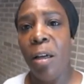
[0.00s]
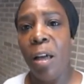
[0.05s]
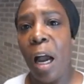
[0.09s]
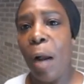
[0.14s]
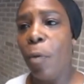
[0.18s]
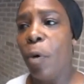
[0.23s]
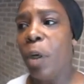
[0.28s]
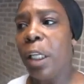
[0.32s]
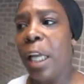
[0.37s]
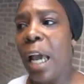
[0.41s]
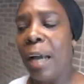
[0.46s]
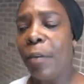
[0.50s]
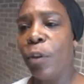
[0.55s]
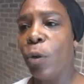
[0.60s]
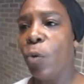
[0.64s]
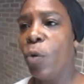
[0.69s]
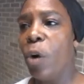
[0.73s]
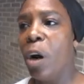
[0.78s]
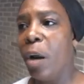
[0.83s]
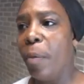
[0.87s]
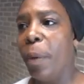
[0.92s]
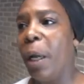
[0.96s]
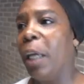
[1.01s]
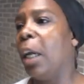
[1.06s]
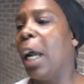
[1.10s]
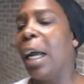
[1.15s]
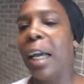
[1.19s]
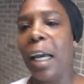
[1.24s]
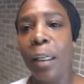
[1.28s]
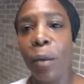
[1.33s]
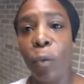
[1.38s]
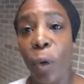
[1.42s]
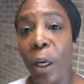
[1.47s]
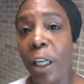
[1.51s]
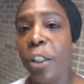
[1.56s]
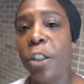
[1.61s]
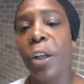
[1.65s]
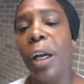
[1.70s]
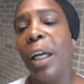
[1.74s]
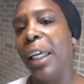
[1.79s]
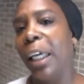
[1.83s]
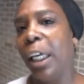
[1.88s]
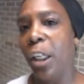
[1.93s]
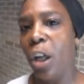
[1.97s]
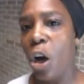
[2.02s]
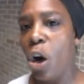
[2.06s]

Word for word: I wouldn't have to worry about I gotta wait till I get